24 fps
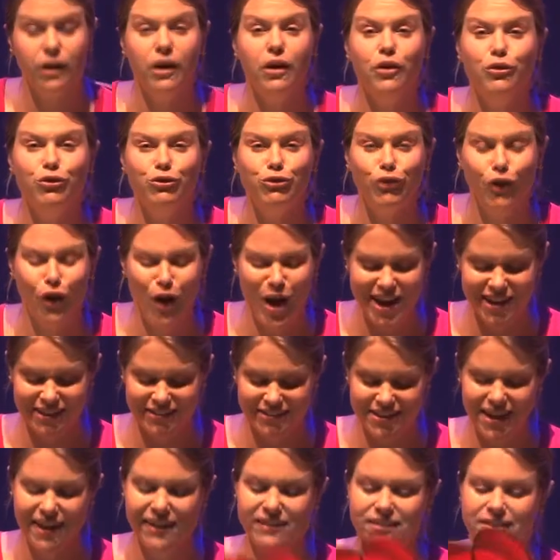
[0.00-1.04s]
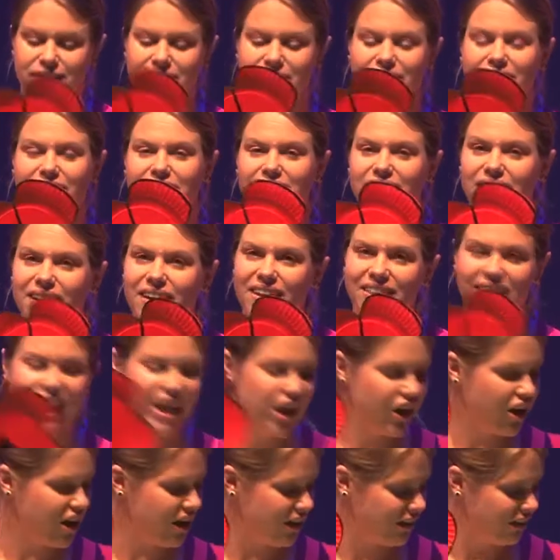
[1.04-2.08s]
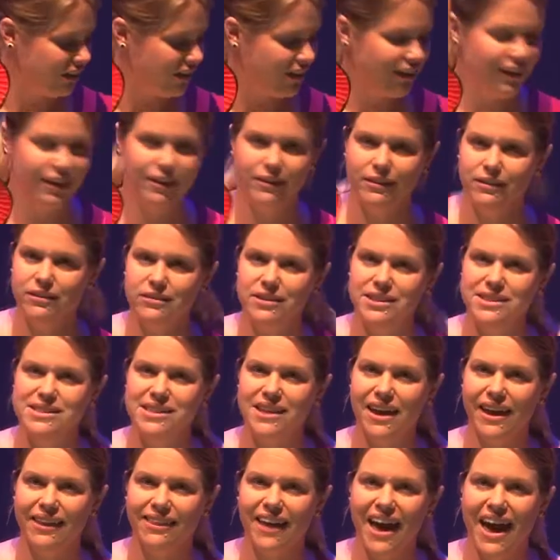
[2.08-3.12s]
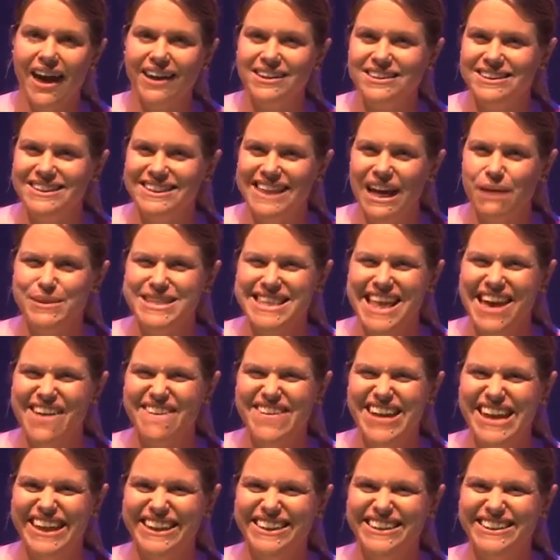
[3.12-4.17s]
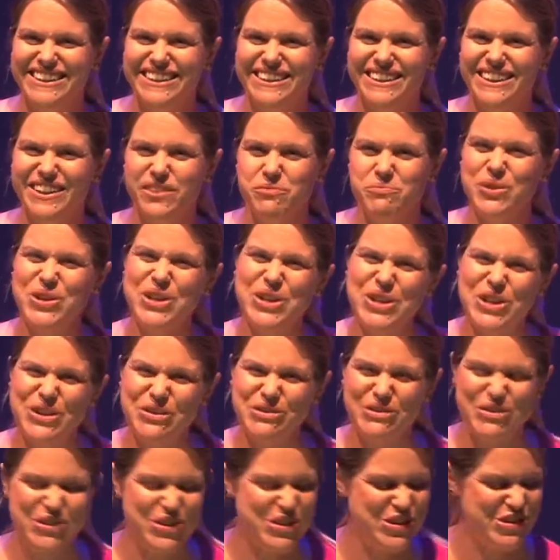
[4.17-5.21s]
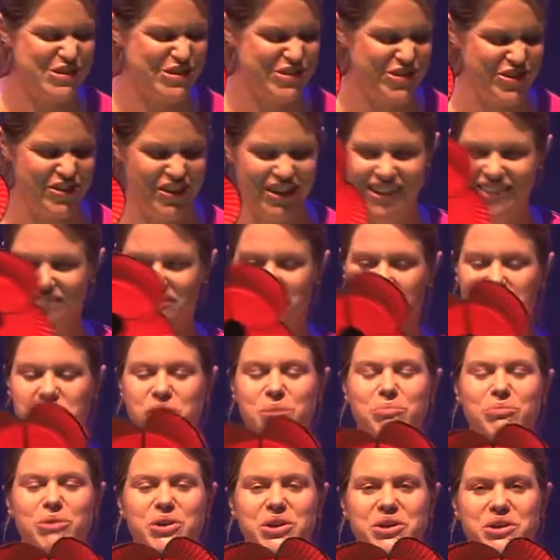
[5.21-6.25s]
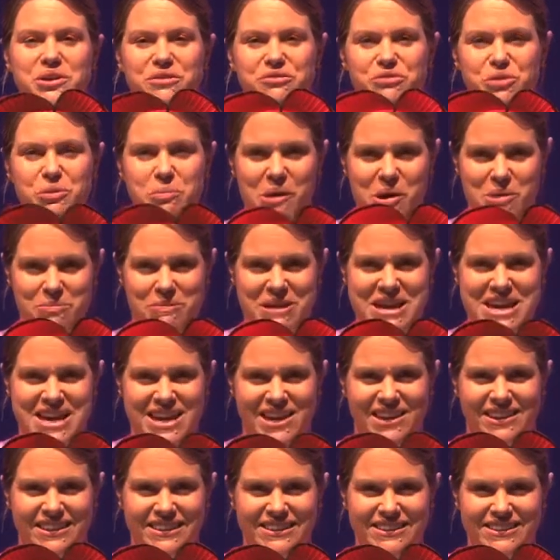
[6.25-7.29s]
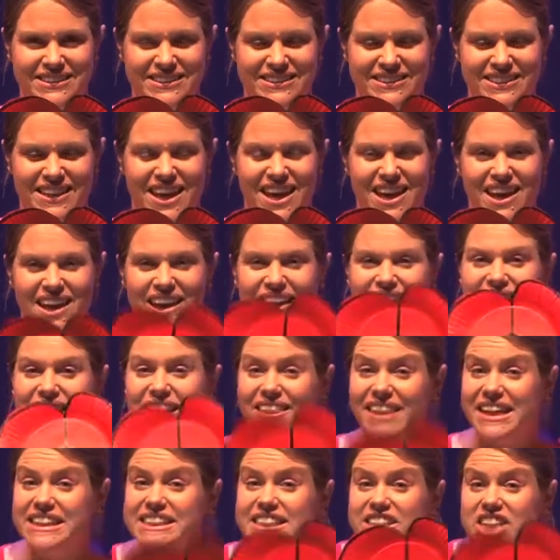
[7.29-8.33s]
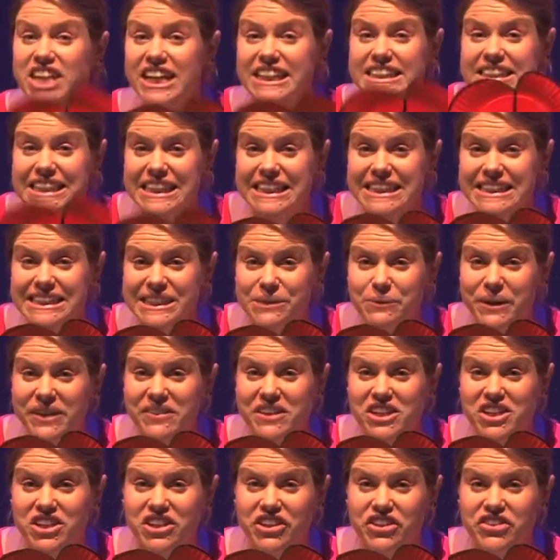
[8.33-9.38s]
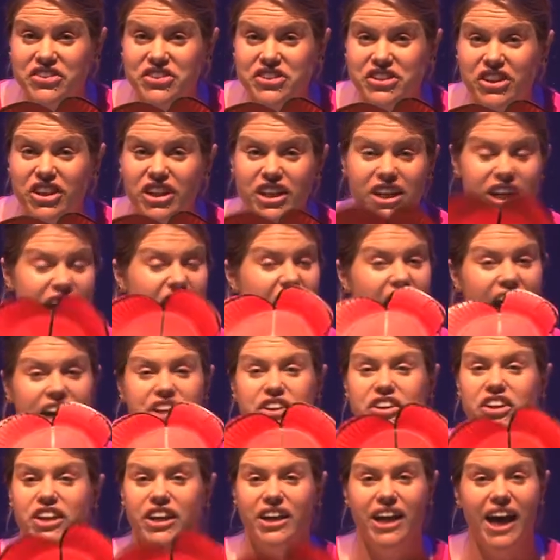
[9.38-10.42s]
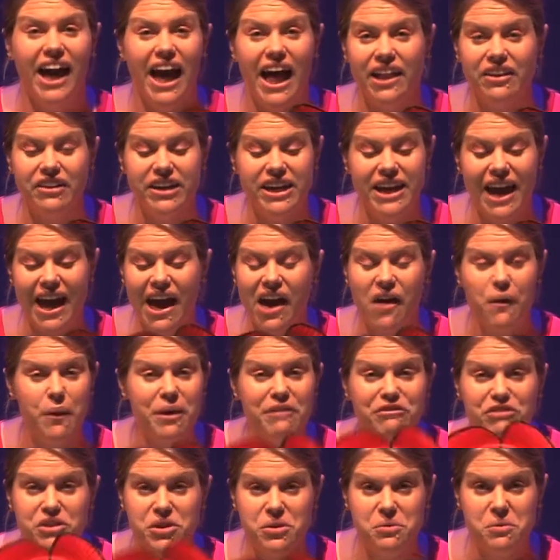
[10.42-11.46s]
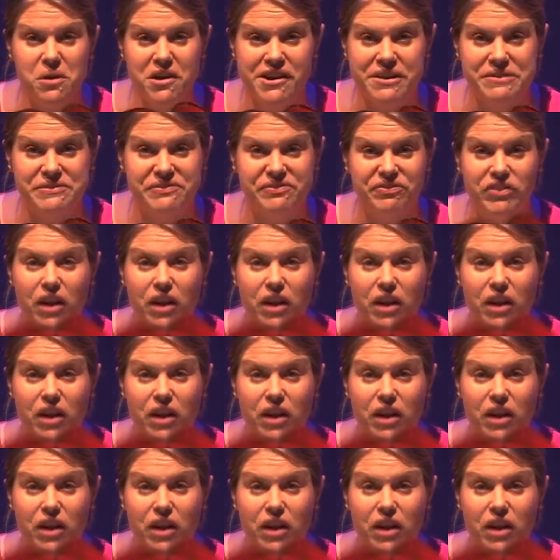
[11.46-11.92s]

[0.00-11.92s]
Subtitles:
All 4 done. There you go. Just like that. Same as that one. Beautiful. Got your beautiful poppy. Now that's a nice easy one that you can do, and you can colour it however you want.